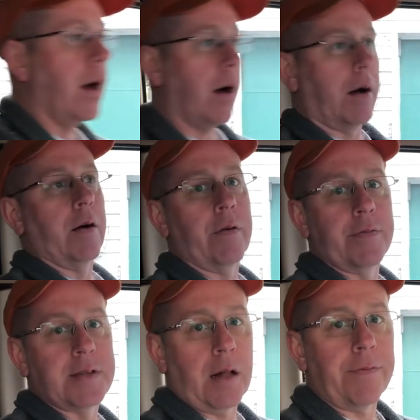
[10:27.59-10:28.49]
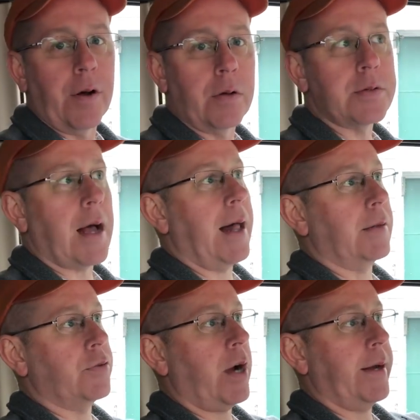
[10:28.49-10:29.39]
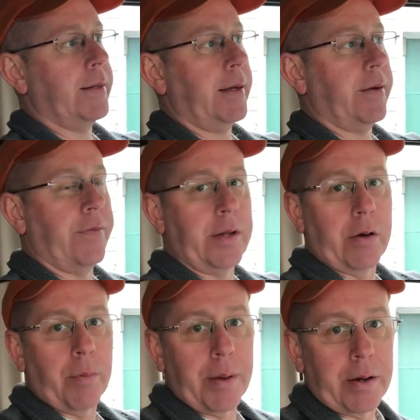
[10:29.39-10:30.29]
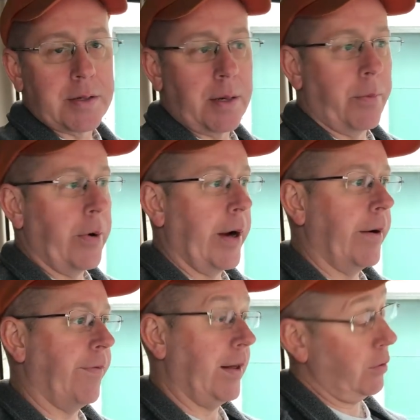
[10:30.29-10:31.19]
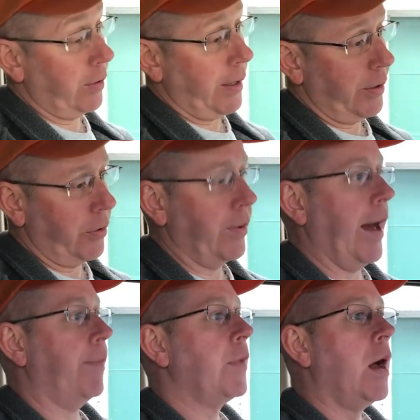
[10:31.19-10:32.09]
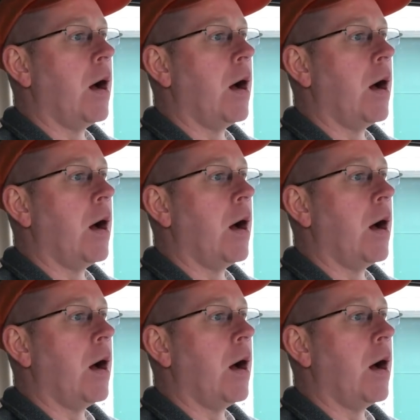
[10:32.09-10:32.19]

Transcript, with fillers: of cell phones, I'll try and link a video up here somewhere if I learn how to do that